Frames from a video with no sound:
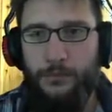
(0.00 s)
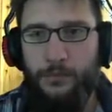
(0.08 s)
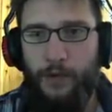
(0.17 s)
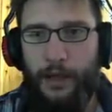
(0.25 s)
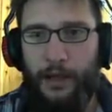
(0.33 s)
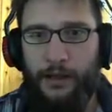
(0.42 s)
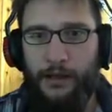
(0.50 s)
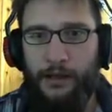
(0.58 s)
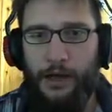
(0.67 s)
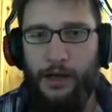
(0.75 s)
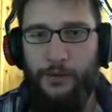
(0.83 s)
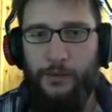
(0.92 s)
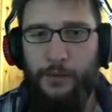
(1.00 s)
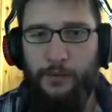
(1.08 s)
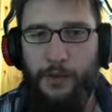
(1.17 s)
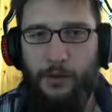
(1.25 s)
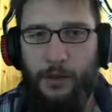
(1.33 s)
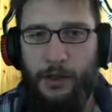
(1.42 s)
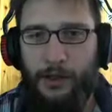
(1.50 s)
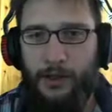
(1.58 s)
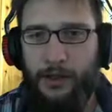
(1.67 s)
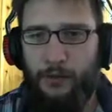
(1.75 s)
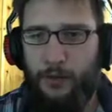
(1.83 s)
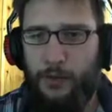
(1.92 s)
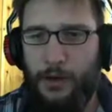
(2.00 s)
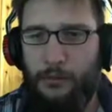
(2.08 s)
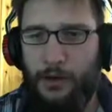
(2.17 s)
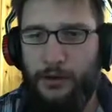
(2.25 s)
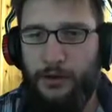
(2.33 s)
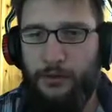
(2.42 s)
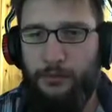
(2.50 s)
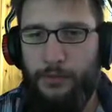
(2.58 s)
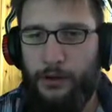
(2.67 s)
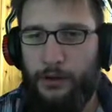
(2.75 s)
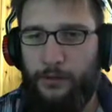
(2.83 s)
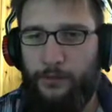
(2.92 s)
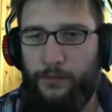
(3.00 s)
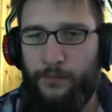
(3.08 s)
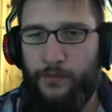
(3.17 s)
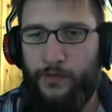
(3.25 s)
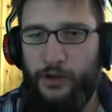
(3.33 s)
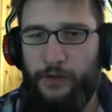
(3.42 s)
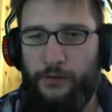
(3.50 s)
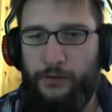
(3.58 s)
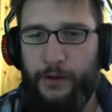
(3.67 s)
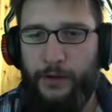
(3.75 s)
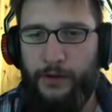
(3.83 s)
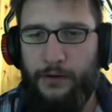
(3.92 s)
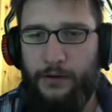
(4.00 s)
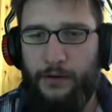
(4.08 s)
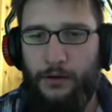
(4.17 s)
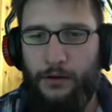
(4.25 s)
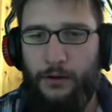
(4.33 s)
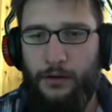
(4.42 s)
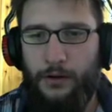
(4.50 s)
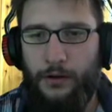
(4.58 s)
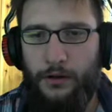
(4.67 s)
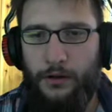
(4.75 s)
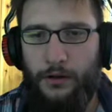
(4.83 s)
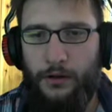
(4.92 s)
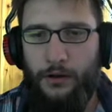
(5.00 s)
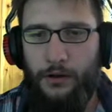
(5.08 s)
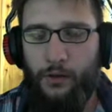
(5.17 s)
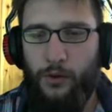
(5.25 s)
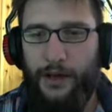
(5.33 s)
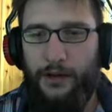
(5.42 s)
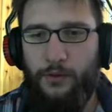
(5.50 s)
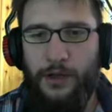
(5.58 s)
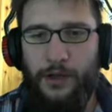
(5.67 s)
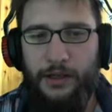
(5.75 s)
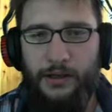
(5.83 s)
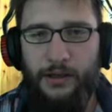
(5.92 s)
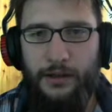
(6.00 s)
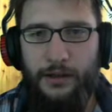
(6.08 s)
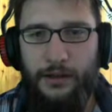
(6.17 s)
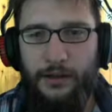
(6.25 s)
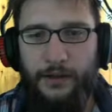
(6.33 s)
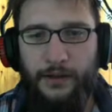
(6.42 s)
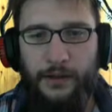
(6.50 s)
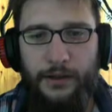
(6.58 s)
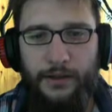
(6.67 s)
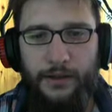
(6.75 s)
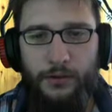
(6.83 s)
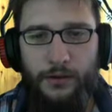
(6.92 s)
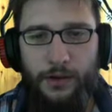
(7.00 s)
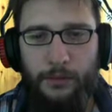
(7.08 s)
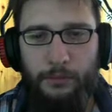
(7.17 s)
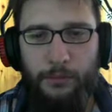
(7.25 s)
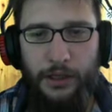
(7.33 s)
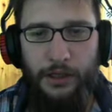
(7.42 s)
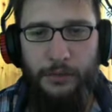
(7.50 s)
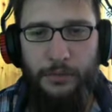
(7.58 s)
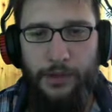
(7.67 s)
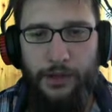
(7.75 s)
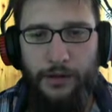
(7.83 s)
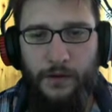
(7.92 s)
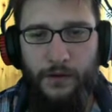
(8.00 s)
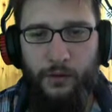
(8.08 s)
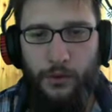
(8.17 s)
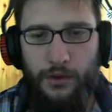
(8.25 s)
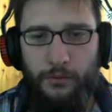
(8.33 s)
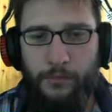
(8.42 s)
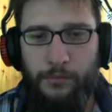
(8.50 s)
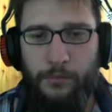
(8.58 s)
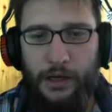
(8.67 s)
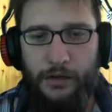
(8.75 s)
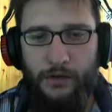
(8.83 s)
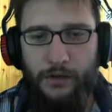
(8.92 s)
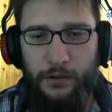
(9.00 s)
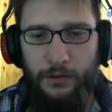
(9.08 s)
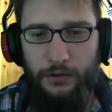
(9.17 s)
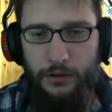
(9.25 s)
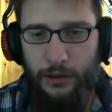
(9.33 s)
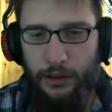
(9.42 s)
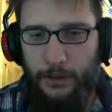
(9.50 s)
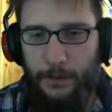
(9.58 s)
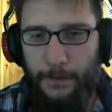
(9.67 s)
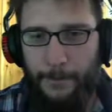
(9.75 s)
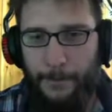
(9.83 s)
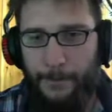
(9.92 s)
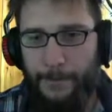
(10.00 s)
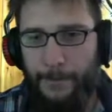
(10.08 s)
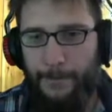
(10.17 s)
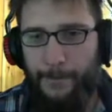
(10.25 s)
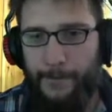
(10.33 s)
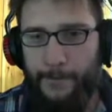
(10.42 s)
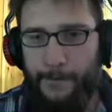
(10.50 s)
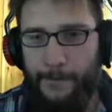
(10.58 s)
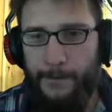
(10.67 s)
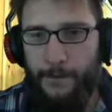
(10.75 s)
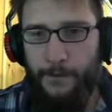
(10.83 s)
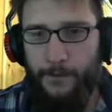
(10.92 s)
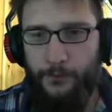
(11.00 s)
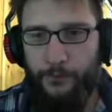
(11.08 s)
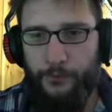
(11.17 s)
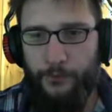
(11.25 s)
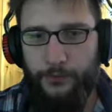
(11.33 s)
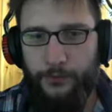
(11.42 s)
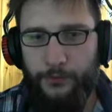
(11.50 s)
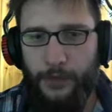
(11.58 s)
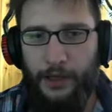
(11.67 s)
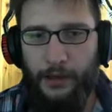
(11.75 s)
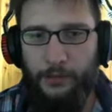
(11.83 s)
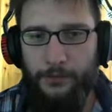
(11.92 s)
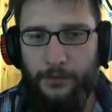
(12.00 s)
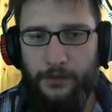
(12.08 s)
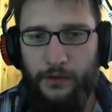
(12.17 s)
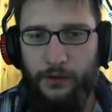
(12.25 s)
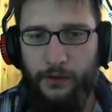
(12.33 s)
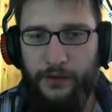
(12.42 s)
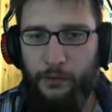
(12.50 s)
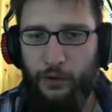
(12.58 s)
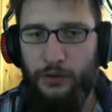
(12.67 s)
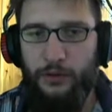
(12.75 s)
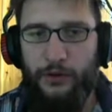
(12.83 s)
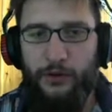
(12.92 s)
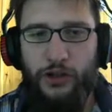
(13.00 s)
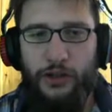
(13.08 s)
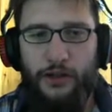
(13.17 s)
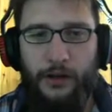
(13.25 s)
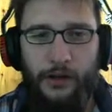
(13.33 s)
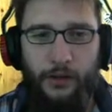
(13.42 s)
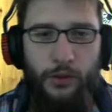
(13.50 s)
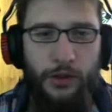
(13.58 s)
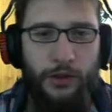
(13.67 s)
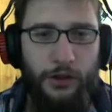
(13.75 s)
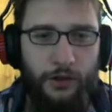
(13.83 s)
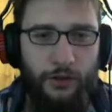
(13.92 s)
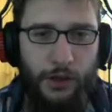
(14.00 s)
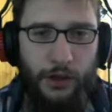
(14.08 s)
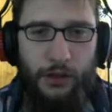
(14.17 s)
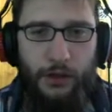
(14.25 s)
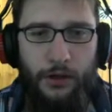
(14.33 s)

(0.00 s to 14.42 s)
Well, I can't remember why I can remember it, but I just felt right when I did it yesterday. So you can pick it up and throw it back on the ground. What do you think you're doing? Oh, yeah, the two of them will lose their shit and say, no, what are you doing?